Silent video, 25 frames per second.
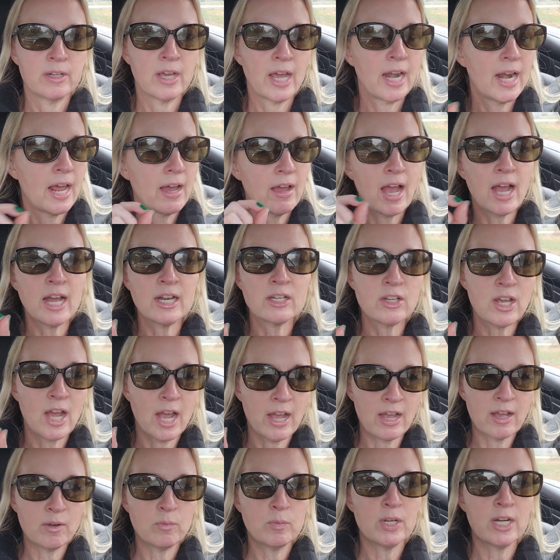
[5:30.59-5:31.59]
And I,
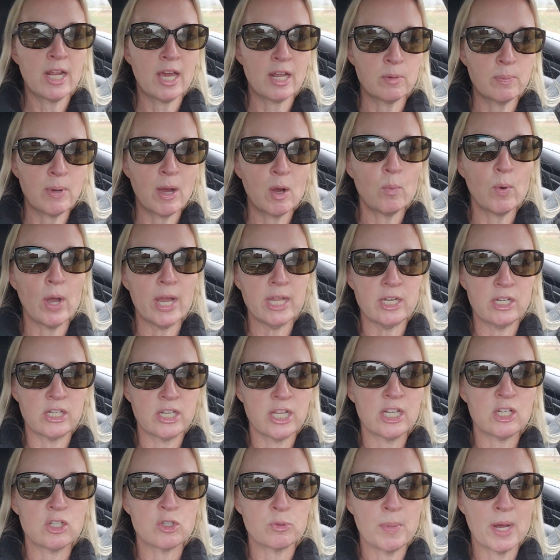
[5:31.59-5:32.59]
I, I went out of my way to
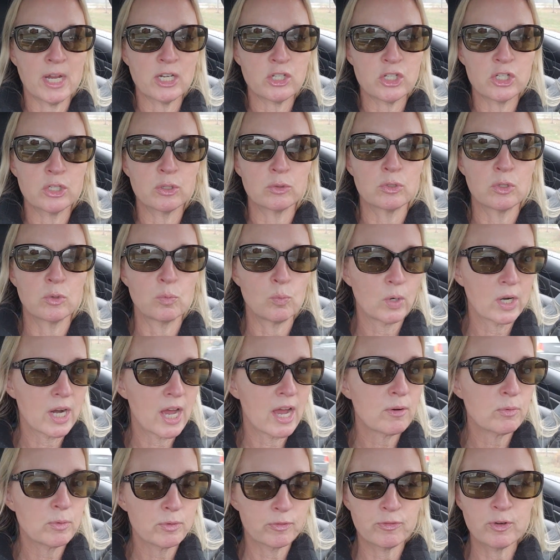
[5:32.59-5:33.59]
teach my children what
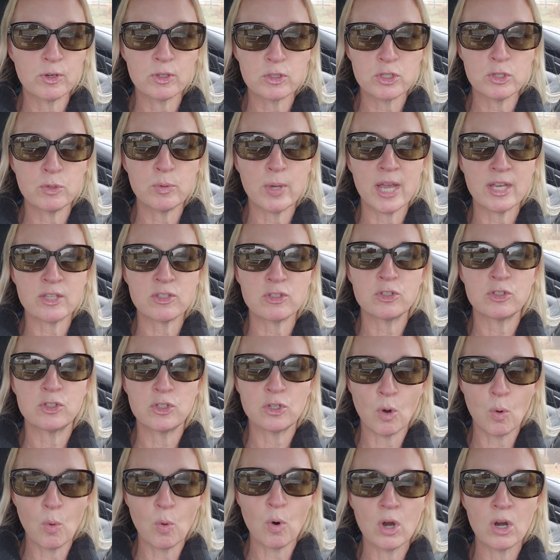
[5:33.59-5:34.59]
I refer to as
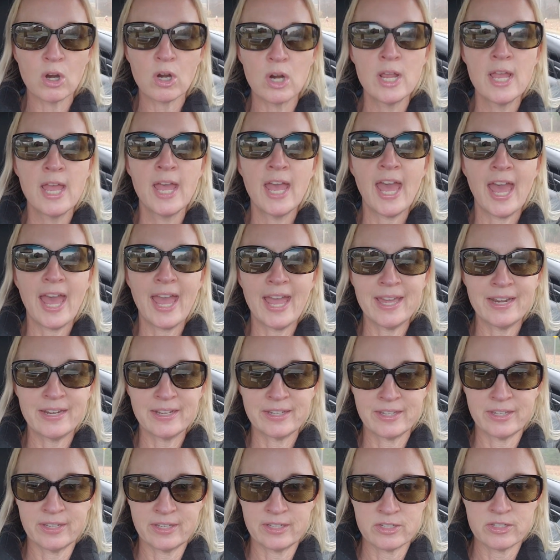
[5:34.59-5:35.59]
door
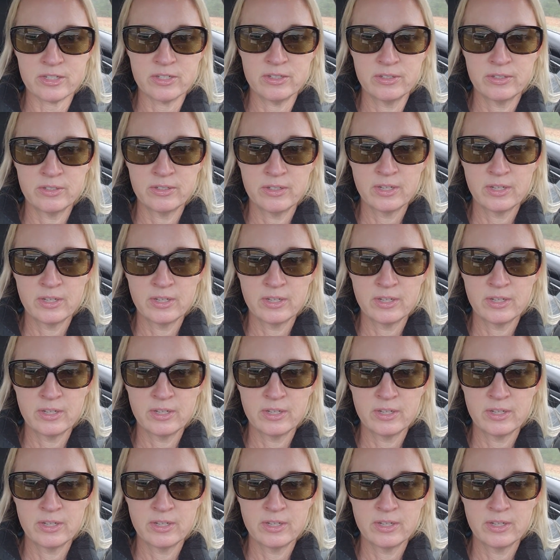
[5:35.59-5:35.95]
etiquette.